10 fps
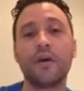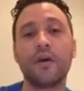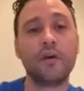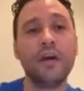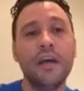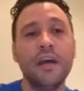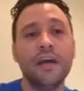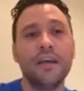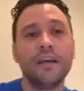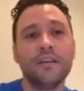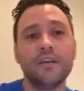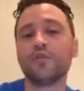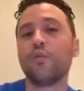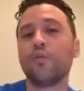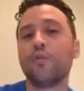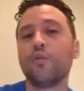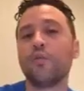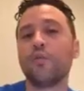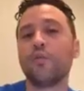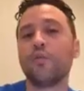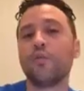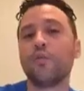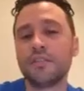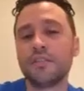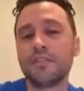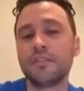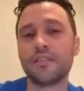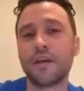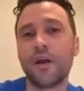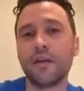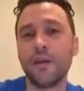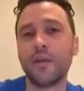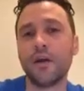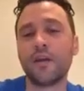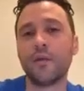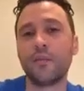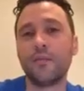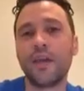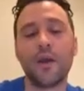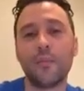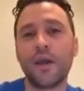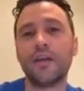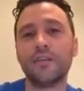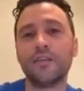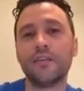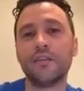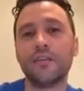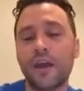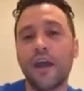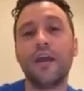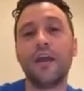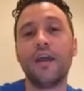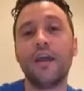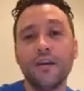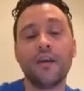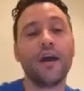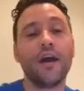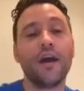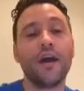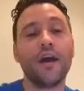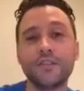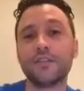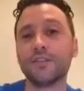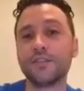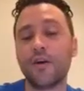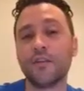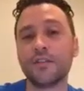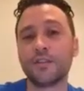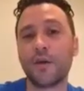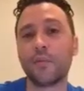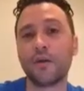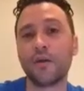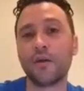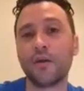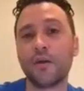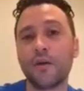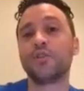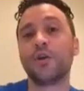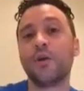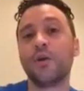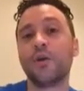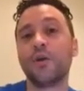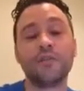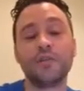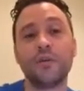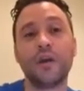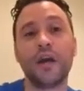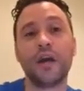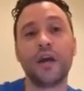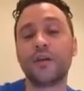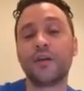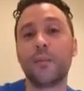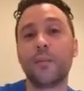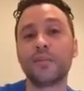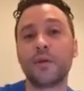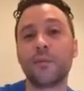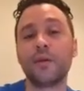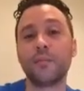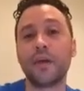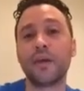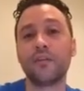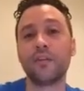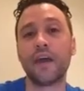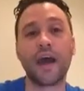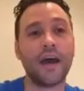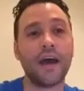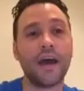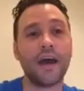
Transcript: And so there's way less convincing. Like I said, our email campaign just said, hey, you got any questions, call this number, right? Like, I'm sure most of you guys could come up with something better than that.